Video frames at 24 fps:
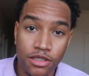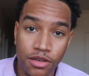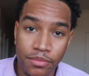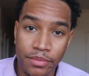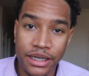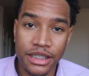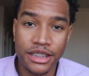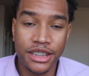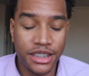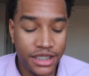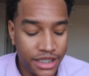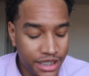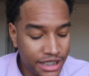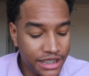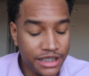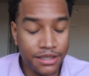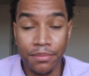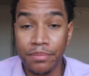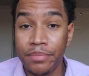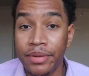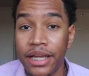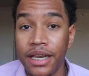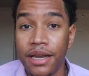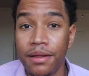So make sure you get
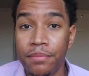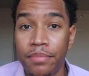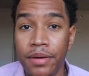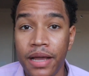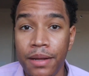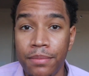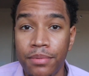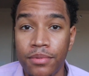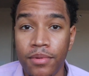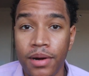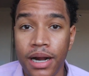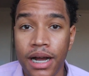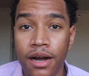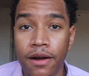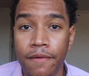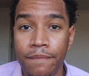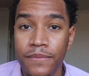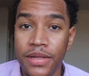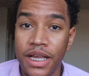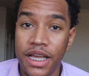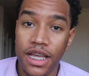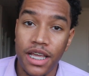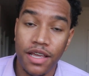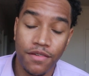your pen and paper
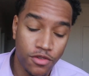out.